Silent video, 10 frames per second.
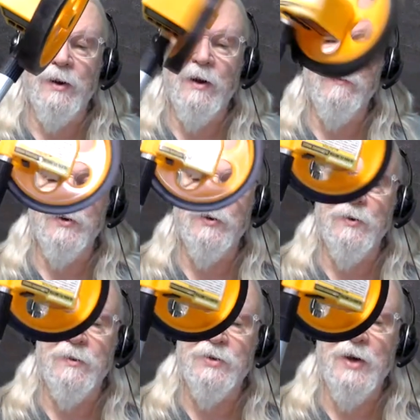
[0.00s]
enough to
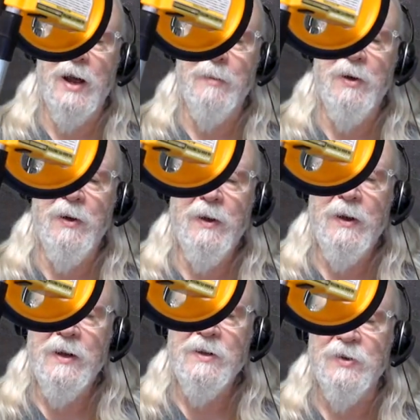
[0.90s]
do the job.
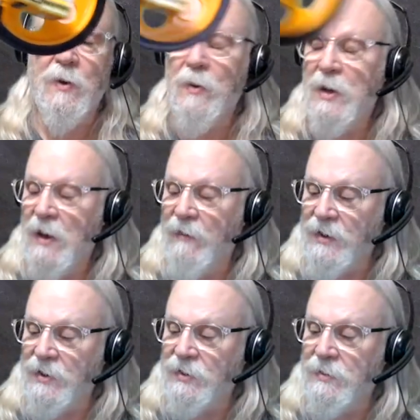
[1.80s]
So if I
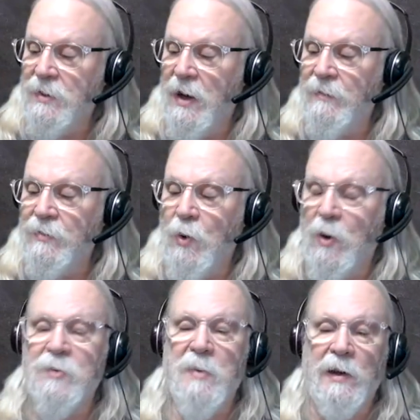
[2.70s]
just go
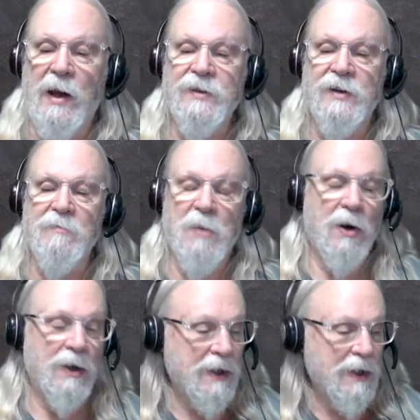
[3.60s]
out to my lines that I
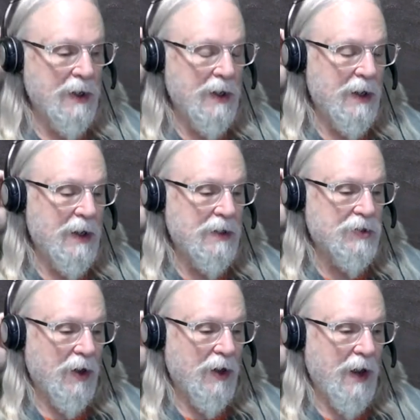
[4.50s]
marked,
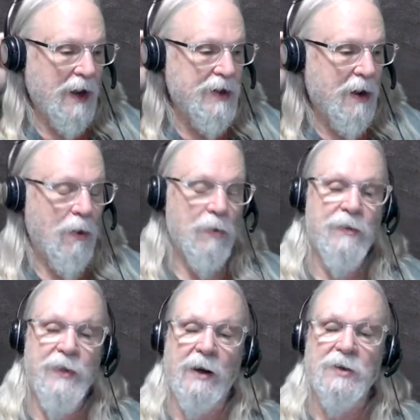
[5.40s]
so I know
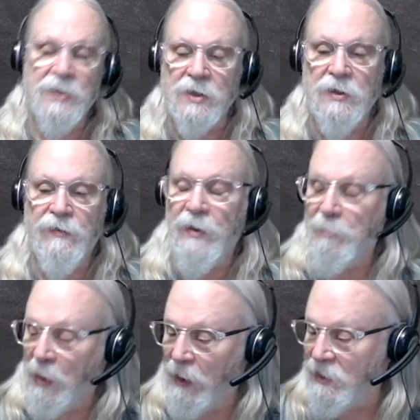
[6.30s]
that they are 60 feet
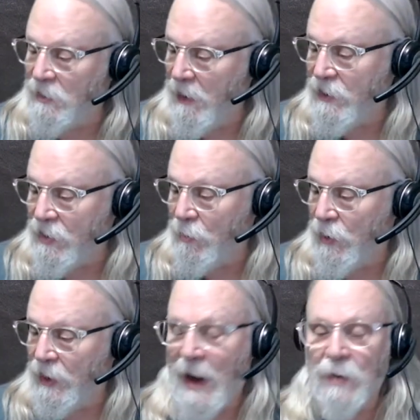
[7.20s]
apart because I measured them
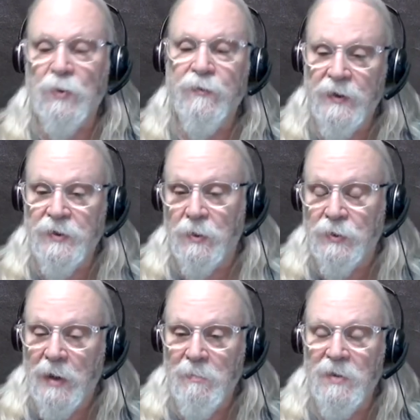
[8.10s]
with an actual physical
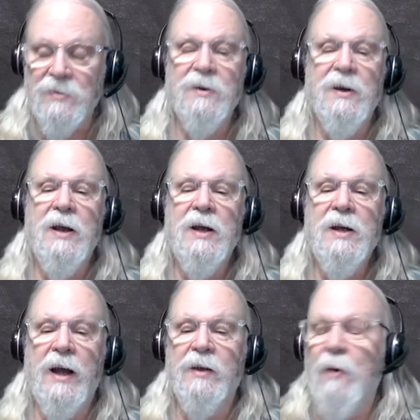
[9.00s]
tape measure,
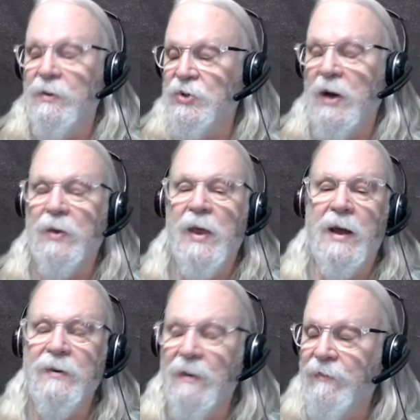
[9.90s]
I can go out and check
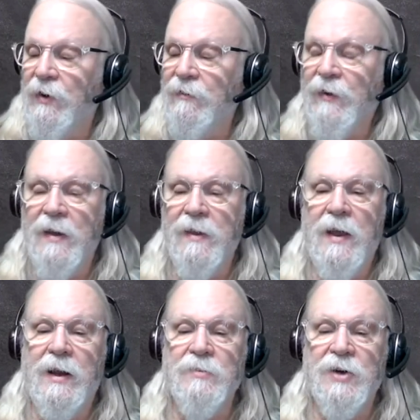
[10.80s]
that and verify
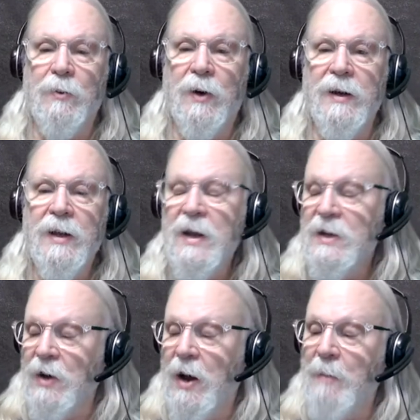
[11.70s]
that comes out right.
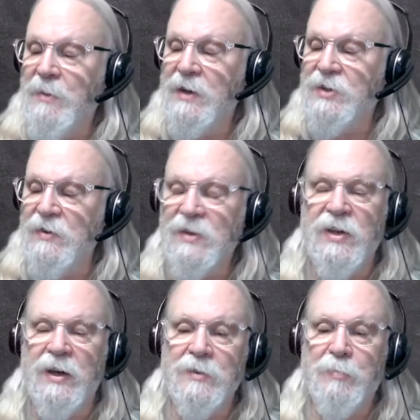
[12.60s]
So I'm guessing this
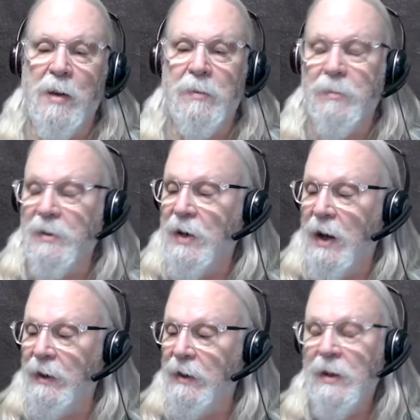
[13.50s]
thing is probably
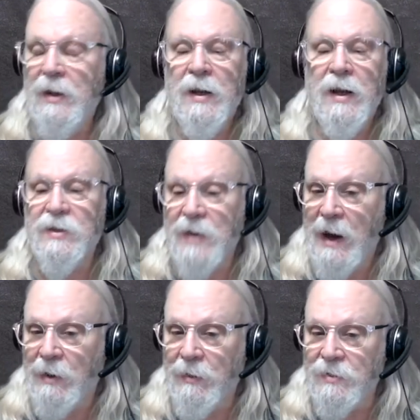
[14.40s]
not as
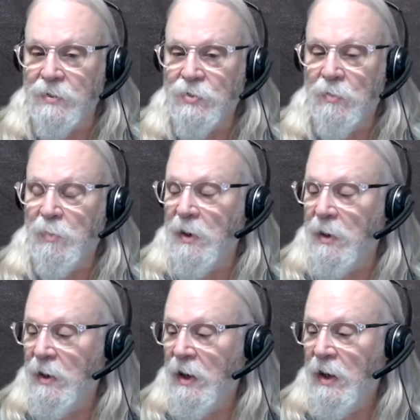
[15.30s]
accurate as it should
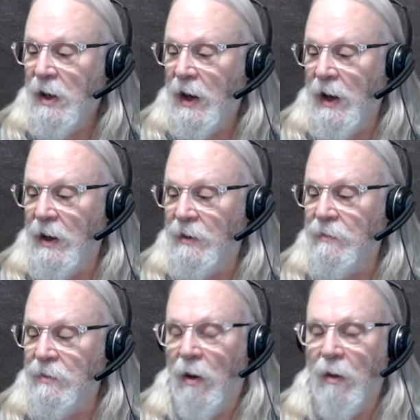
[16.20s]
be, and
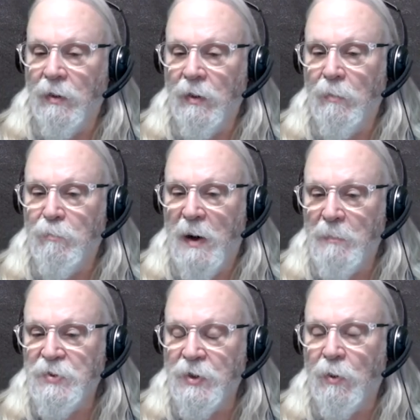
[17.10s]
all the little
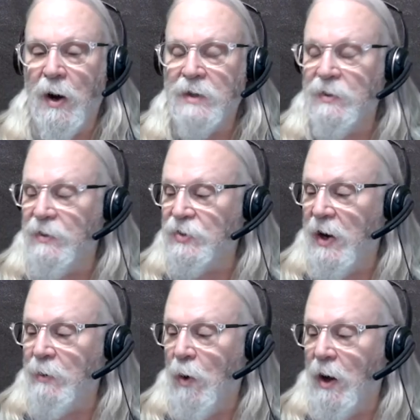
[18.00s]
bumps and cracks on the
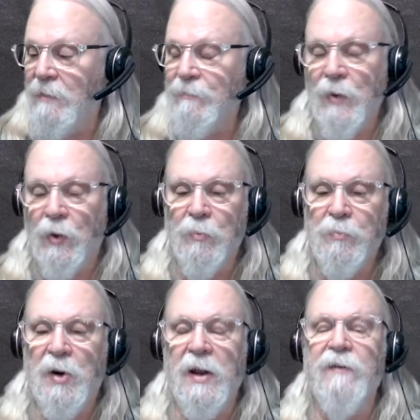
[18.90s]
sidewalk are
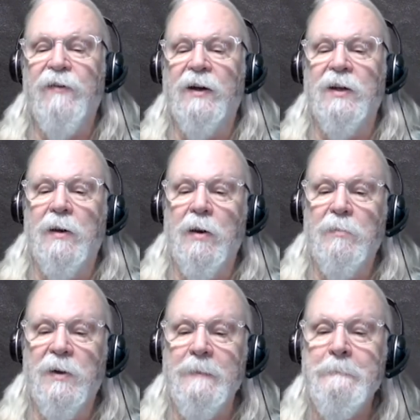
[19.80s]
probably affected a little
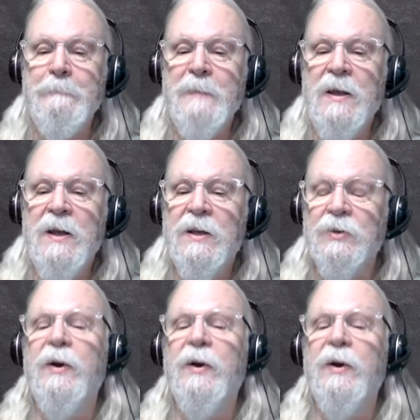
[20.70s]
bit. So